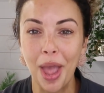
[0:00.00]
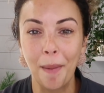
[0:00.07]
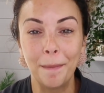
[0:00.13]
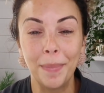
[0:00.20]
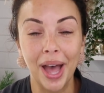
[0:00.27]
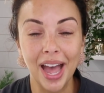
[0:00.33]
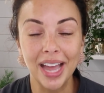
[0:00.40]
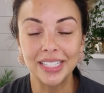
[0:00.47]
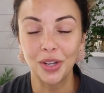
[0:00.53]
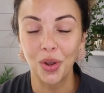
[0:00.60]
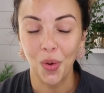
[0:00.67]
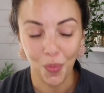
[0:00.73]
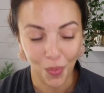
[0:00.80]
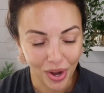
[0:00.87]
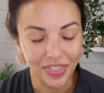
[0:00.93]
But
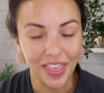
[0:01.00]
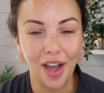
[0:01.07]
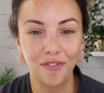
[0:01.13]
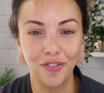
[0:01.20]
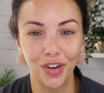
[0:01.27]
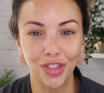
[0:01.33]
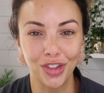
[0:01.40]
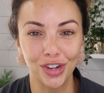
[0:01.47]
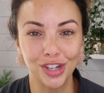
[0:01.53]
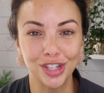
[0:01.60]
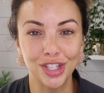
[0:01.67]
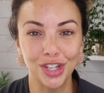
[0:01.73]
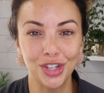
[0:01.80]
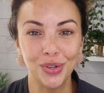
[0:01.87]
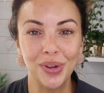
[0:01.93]
without further
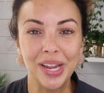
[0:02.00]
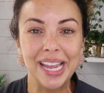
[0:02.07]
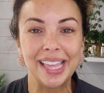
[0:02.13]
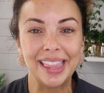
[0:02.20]
ado,